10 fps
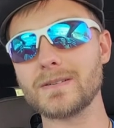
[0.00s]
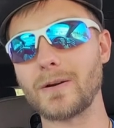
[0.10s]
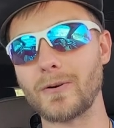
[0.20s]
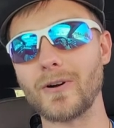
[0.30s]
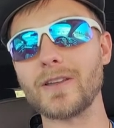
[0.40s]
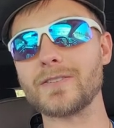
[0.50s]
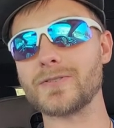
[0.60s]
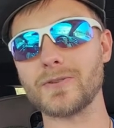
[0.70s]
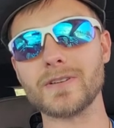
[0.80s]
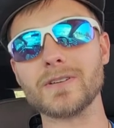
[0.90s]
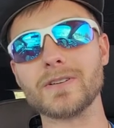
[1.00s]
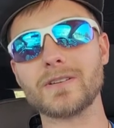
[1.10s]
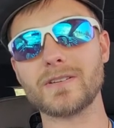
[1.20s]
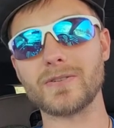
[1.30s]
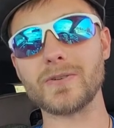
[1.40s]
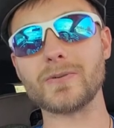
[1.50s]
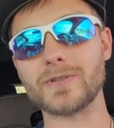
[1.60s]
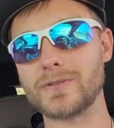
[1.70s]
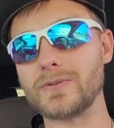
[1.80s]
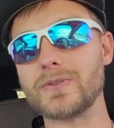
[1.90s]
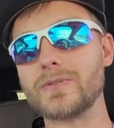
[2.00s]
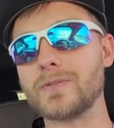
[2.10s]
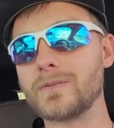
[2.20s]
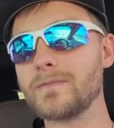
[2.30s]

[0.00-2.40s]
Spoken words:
I'm glad that you get to do what you do,